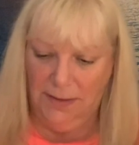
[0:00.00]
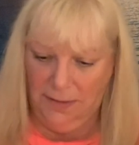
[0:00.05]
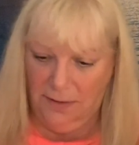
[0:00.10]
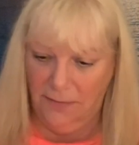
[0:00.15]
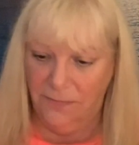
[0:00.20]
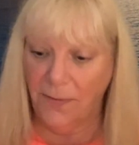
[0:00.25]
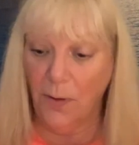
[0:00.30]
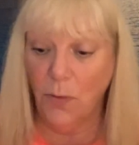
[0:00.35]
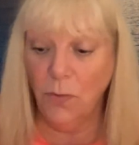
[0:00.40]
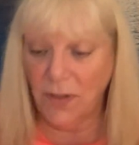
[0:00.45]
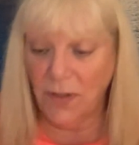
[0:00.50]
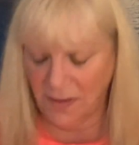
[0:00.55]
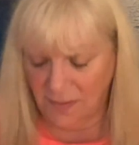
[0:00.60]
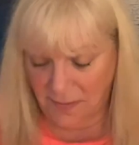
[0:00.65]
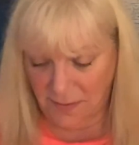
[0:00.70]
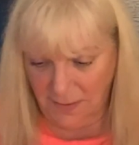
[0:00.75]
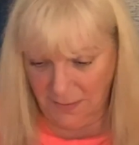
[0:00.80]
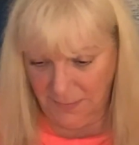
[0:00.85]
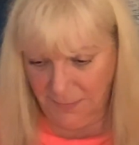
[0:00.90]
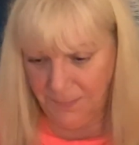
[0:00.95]

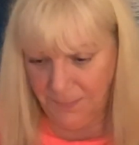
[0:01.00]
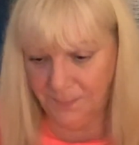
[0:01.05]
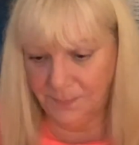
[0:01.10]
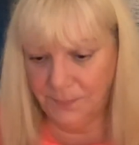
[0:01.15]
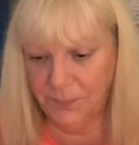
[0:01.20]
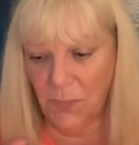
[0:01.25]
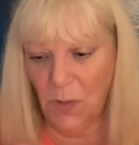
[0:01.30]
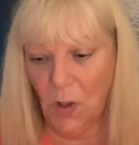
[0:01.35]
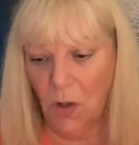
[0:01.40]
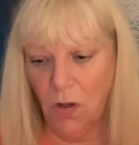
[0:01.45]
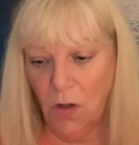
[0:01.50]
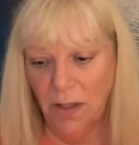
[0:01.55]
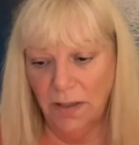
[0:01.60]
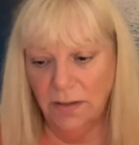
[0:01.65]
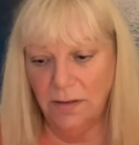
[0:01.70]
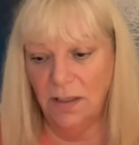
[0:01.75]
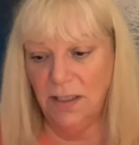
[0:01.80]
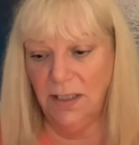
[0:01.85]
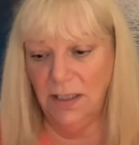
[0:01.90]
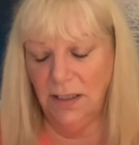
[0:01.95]
focused
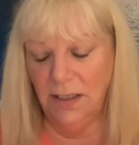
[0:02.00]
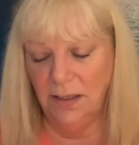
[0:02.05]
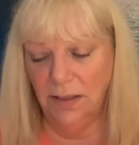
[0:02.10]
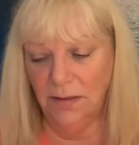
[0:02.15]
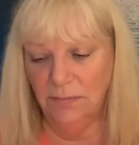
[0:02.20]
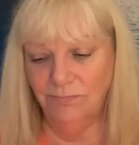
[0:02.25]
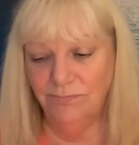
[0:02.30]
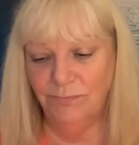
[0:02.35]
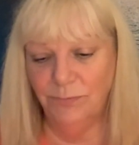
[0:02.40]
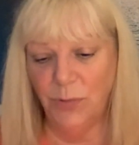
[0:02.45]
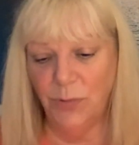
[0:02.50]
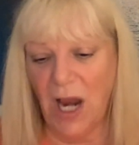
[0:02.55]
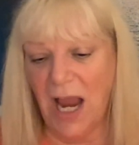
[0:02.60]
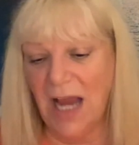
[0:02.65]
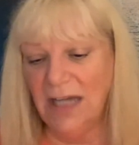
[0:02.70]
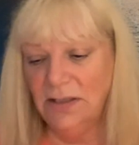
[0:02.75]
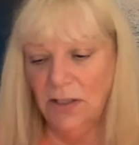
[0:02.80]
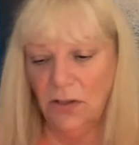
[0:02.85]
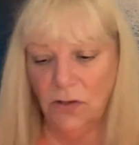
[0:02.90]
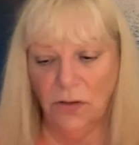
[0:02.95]
on the
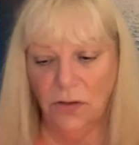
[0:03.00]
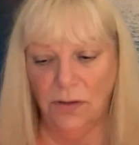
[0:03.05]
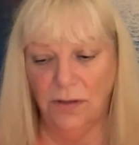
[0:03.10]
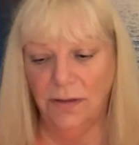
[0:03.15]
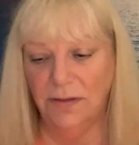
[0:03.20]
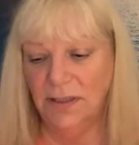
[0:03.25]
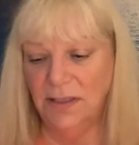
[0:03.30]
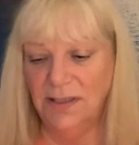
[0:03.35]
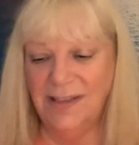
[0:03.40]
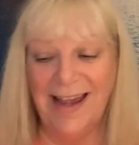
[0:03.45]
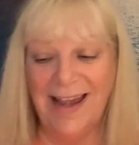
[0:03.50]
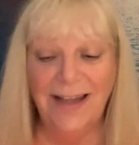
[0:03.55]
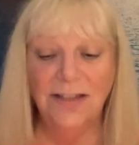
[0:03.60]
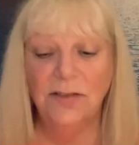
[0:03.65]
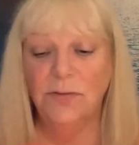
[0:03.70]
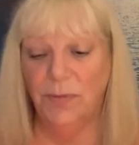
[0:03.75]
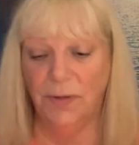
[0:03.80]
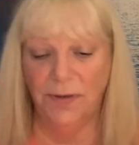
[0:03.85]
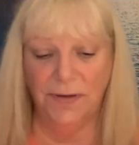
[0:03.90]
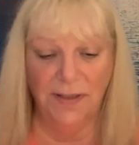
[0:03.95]
practical and the
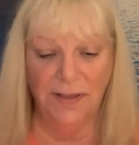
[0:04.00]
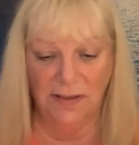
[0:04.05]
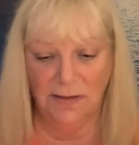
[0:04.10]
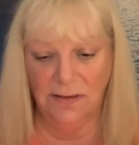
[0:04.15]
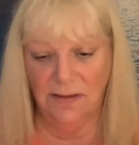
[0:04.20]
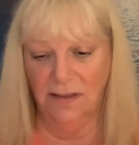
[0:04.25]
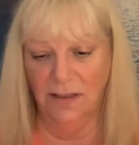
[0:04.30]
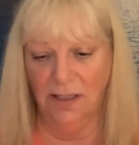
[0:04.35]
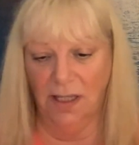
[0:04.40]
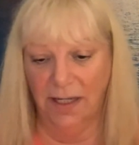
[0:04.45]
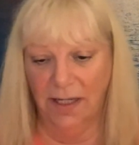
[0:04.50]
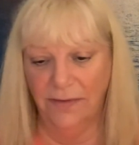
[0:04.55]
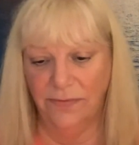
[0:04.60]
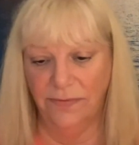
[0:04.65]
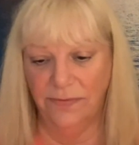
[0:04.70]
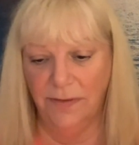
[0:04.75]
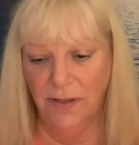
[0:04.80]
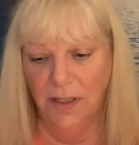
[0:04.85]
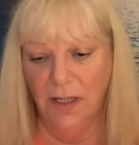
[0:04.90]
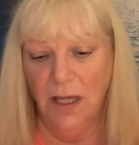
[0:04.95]
tangible things in life.